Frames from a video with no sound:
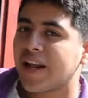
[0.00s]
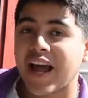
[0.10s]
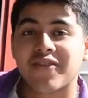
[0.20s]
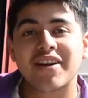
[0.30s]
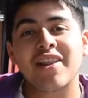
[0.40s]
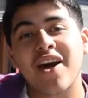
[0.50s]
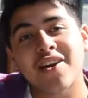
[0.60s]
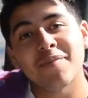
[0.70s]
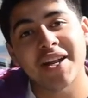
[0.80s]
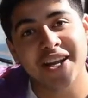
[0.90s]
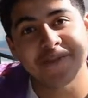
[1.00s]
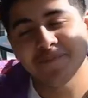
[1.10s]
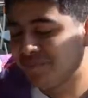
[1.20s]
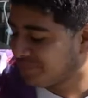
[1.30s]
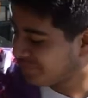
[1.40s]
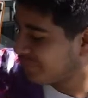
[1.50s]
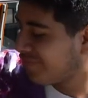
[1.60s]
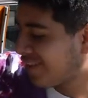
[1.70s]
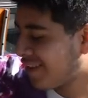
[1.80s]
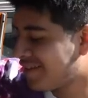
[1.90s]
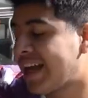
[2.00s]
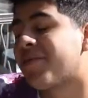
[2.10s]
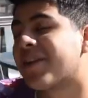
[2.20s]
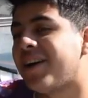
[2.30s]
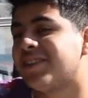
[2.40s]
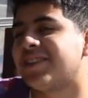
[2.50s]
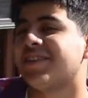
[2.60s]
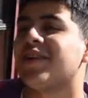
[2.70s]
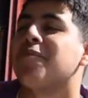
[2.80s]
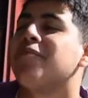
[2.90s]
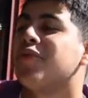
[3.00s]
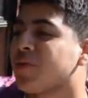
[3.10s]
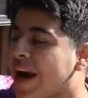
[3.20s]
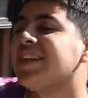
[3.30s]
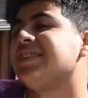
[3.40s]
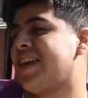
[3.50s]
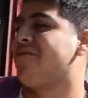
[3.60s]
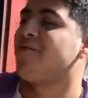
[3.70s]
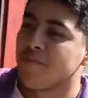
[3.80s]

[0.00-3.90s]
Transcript: Having a lot of money, that would constitute a great day for